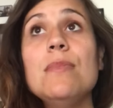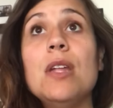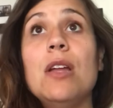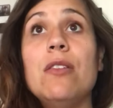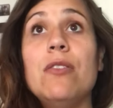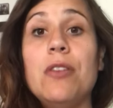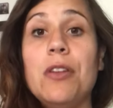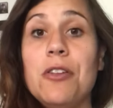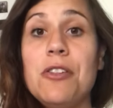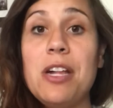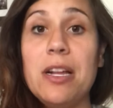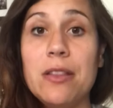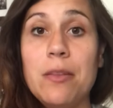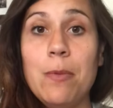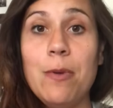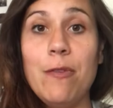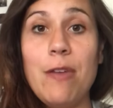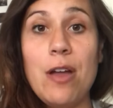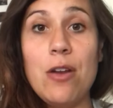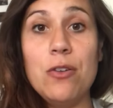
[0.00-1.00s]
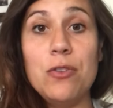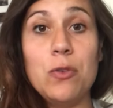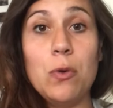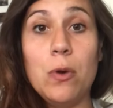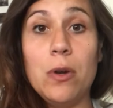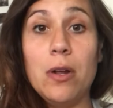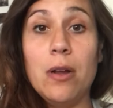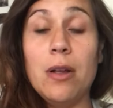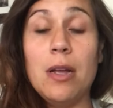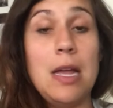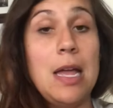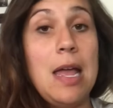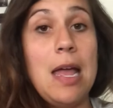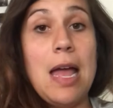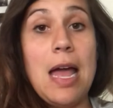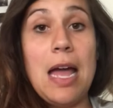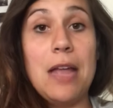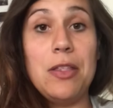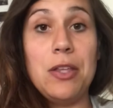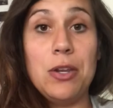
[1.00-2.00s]
So you check the provider's order
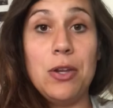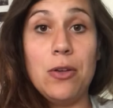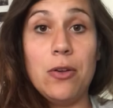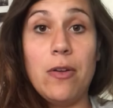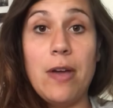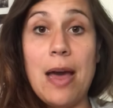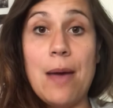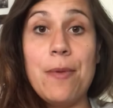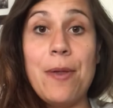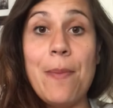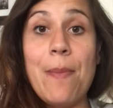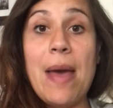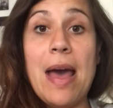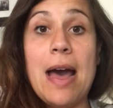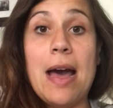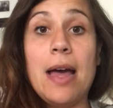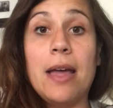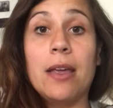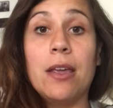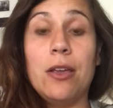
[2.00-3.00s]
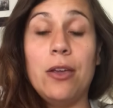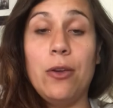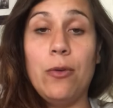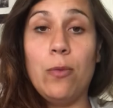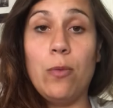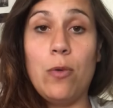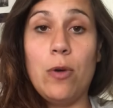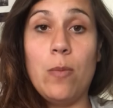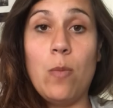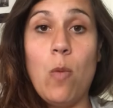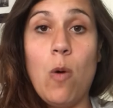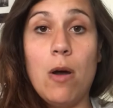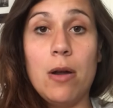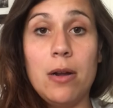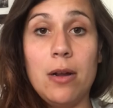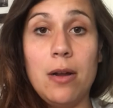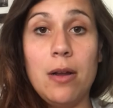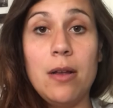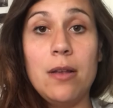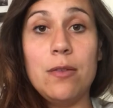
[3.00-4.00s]
and then you'll grab your bag, your warm
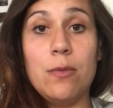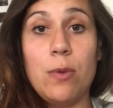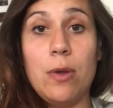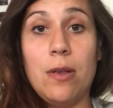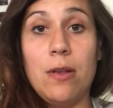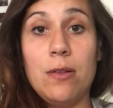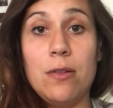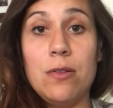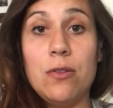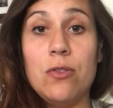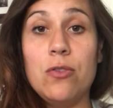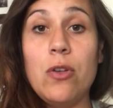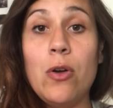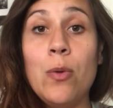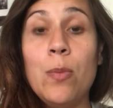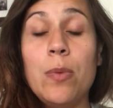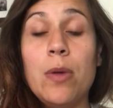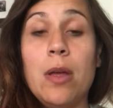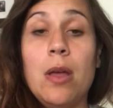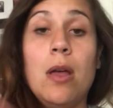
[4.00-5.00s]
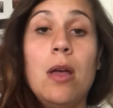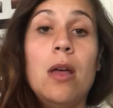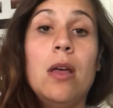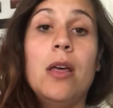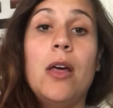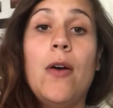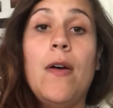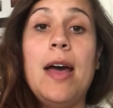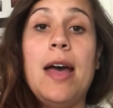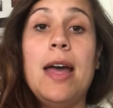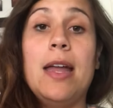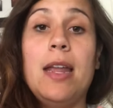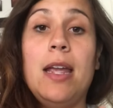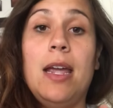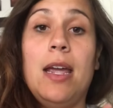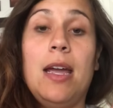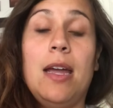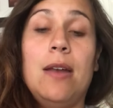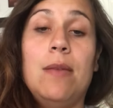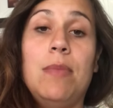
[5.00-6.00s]
water, as well as the soap. Go ahead
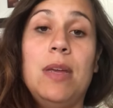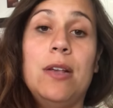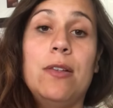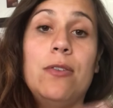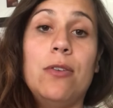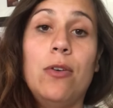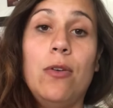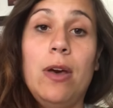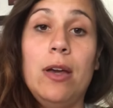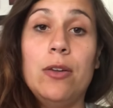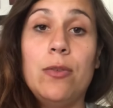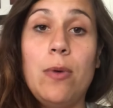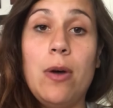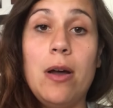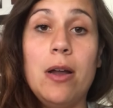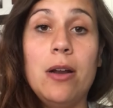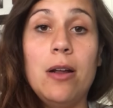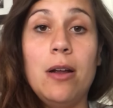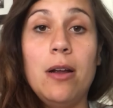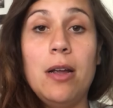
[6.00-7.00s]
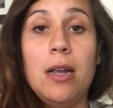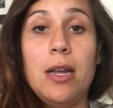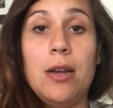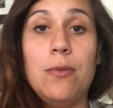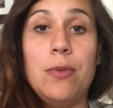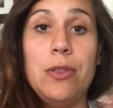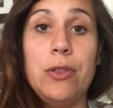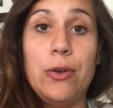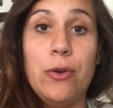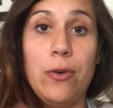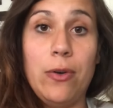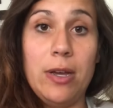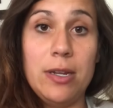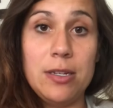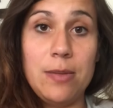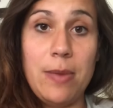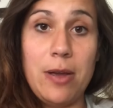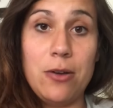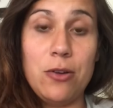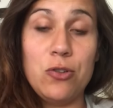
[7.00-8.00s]
and mix the correct water in with the correct
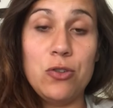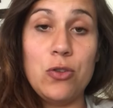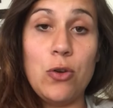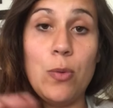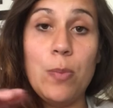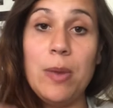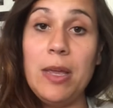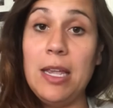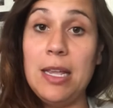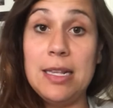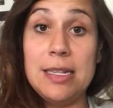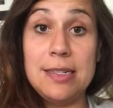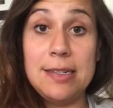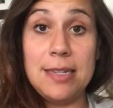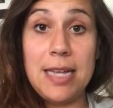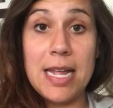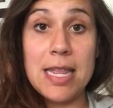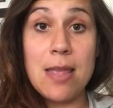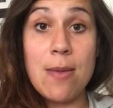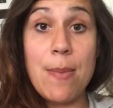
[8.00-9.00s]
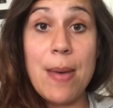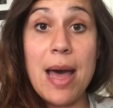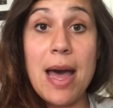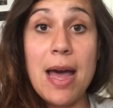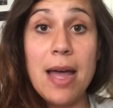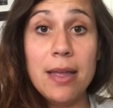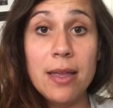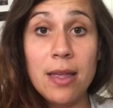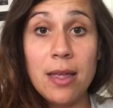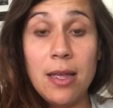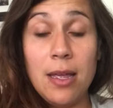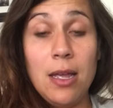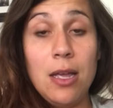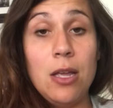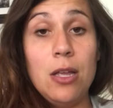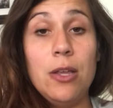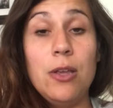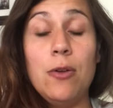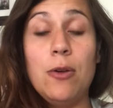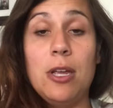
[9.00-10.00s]
amount of soap inside the bag.
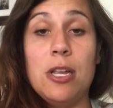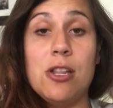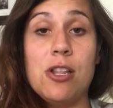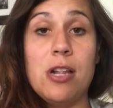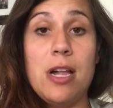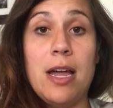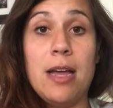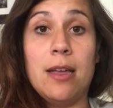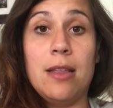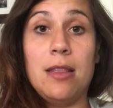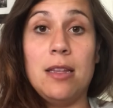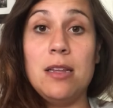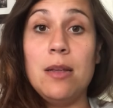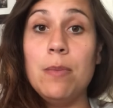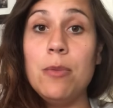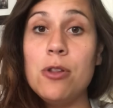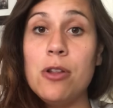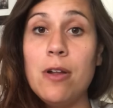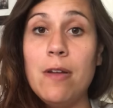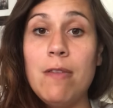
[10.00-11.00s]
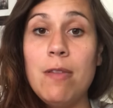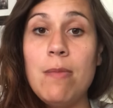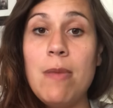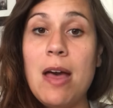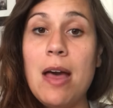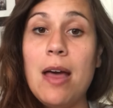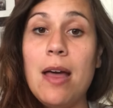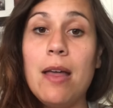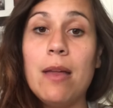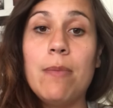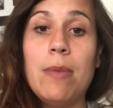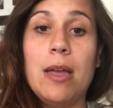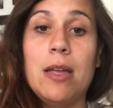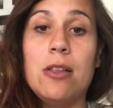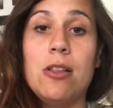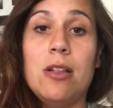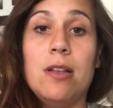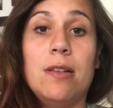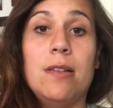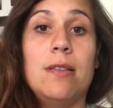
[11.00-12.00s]
You can check the temperature of the bag by
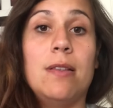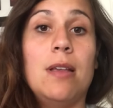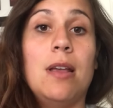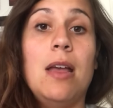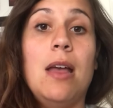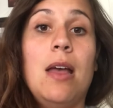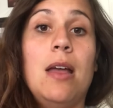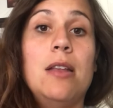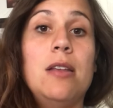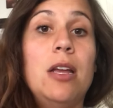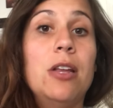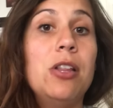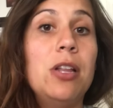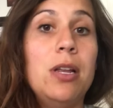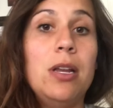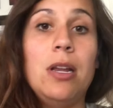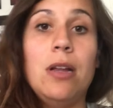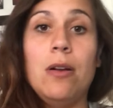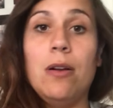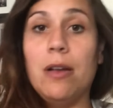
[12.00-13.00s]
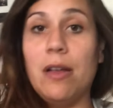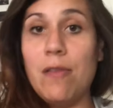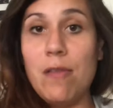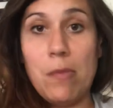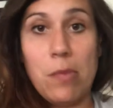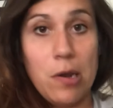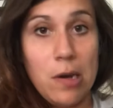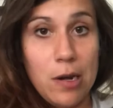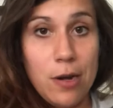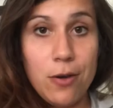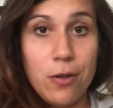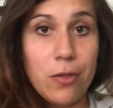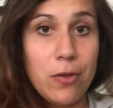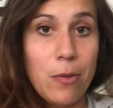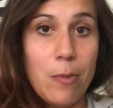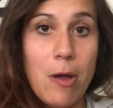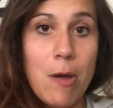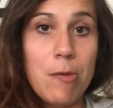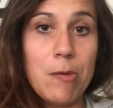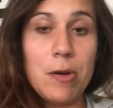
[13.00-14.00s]
just touching it or even putting a
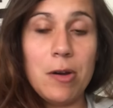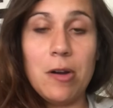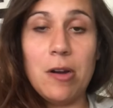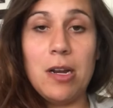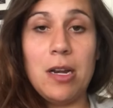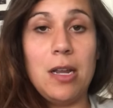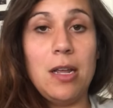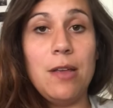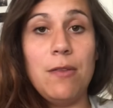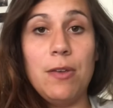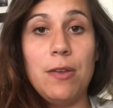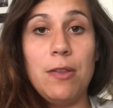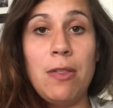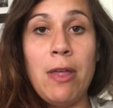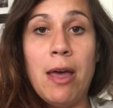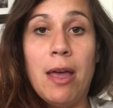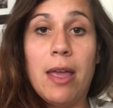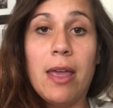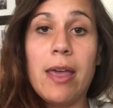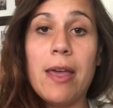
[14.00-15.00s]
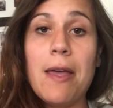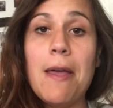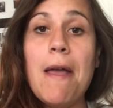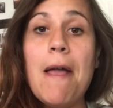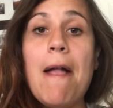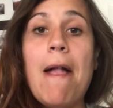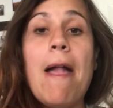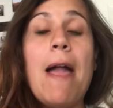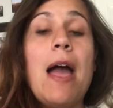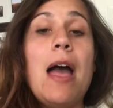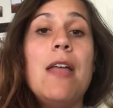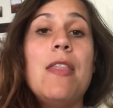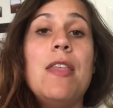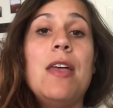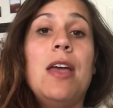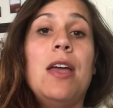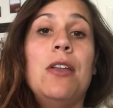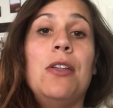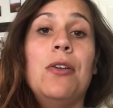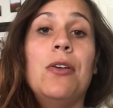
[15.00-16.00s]
thermometer in it if you'd like. And
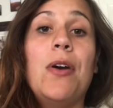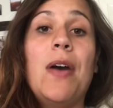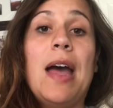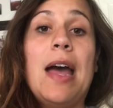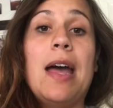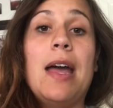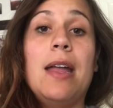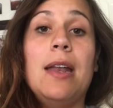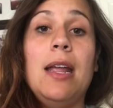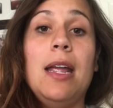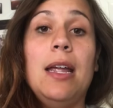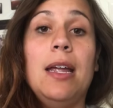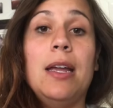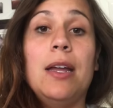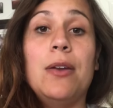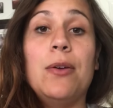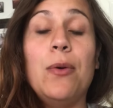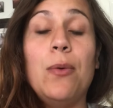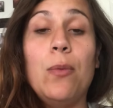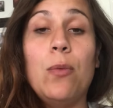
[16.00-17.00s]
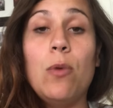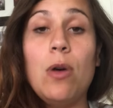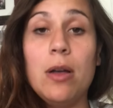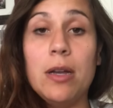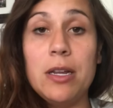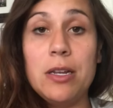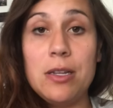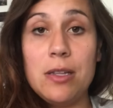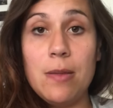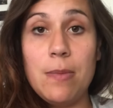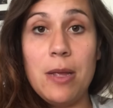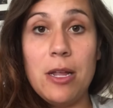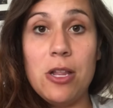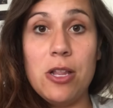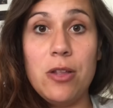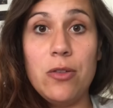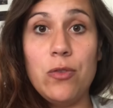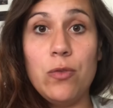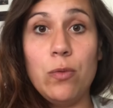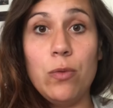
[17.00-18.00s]
then you go ahead and walk into the
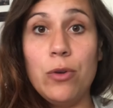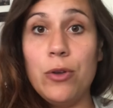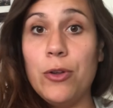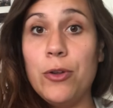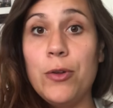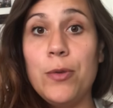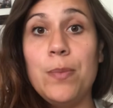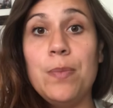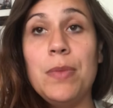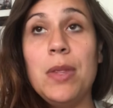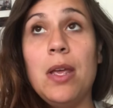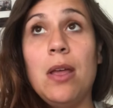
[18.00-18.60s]
patient's room.